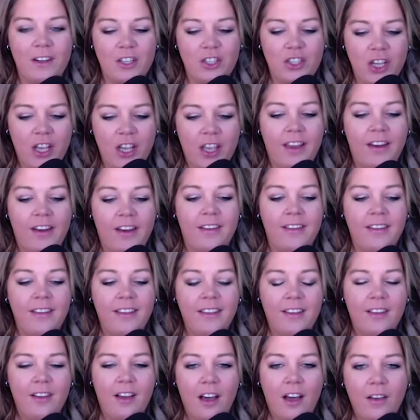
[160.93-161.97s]
Judd,
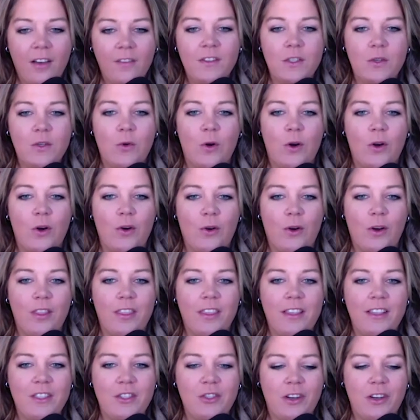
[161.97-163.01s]
of Score North.
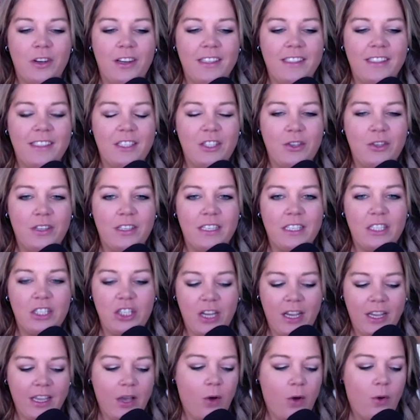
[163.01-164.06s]
He's joined us. Did you get to
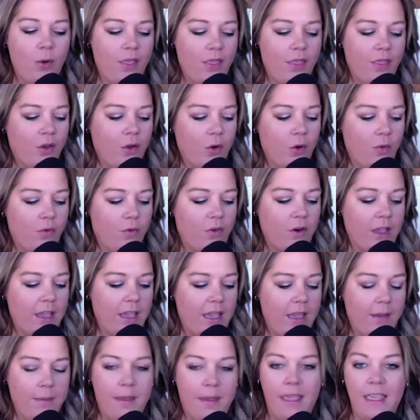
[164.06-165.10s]
check out the Gopher
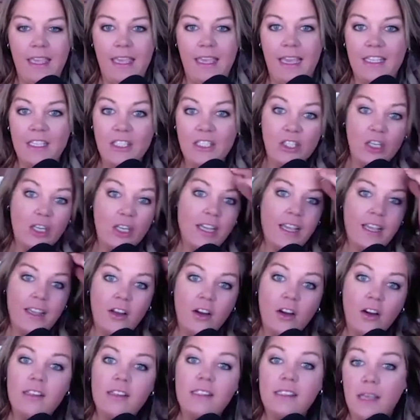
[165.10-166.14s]
game yesterday?
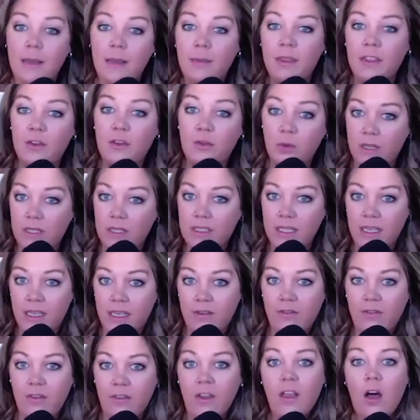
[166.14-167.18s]
Courtesy, I mean, the Twins
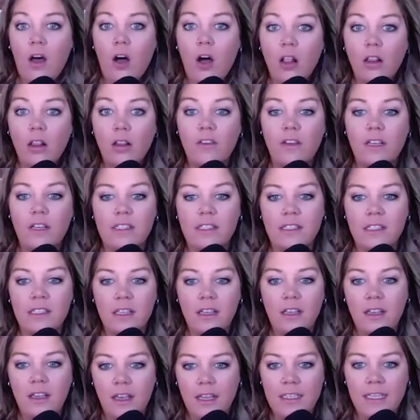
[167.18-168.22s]
gave all of us
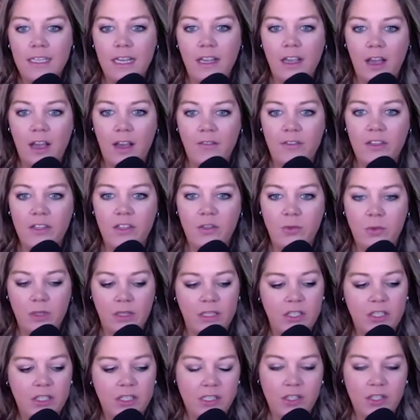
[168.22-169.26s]
a day yeah. off to
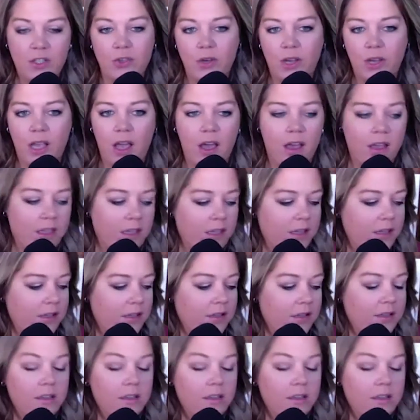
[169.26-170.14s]
really just enjoy hockey.